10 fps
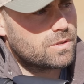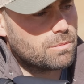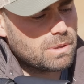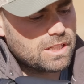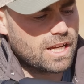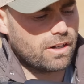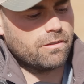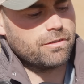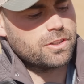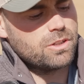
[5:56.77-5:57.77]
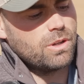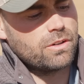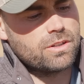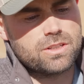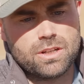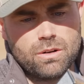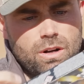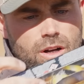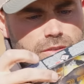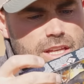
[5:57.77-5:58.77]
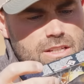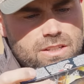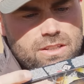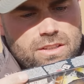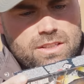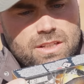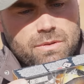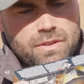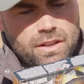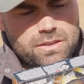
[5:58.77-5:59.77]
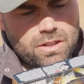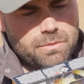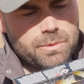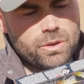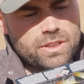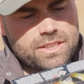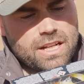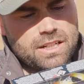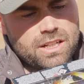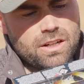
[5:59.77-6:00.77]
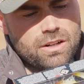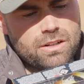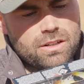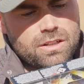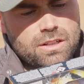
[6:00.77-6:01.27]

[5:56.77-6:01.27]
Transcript: to be dead on for 200. So on this, let's see, we've got terminal ascent here.